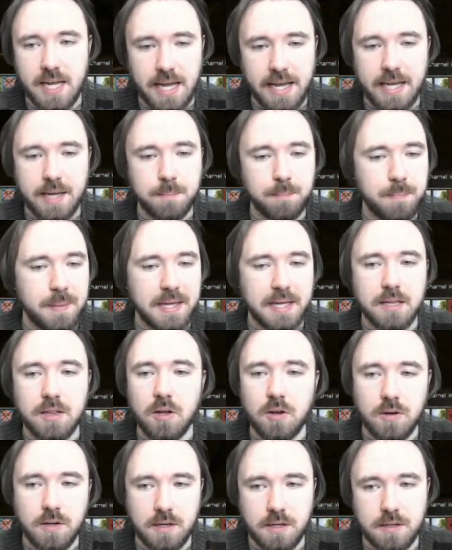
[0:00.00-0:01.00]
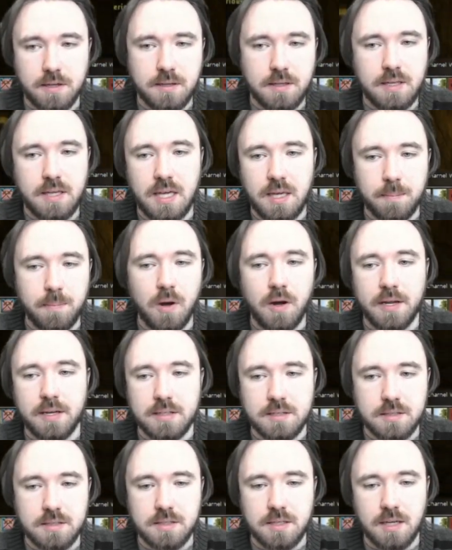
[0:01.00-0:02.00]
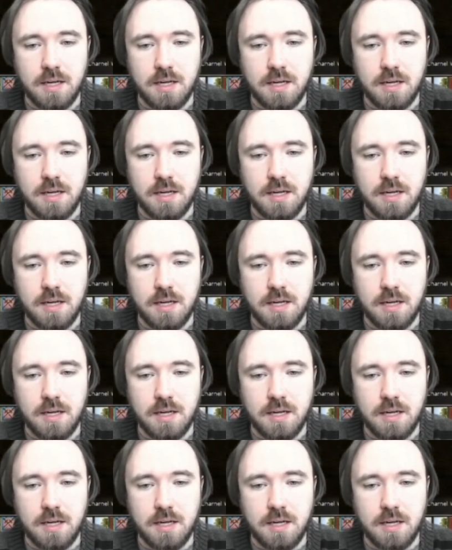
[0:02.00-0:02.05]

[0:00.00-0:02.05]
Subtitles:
a big long keybind